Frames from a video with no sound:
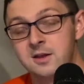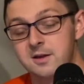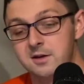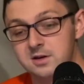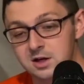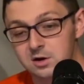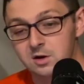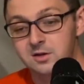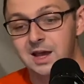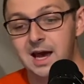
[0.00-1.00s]
than the
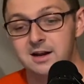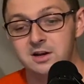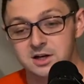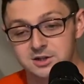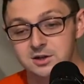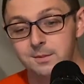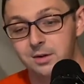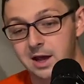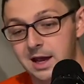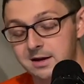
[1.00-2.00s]
deal they had initially
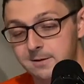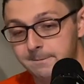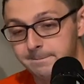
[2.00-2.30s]
planned.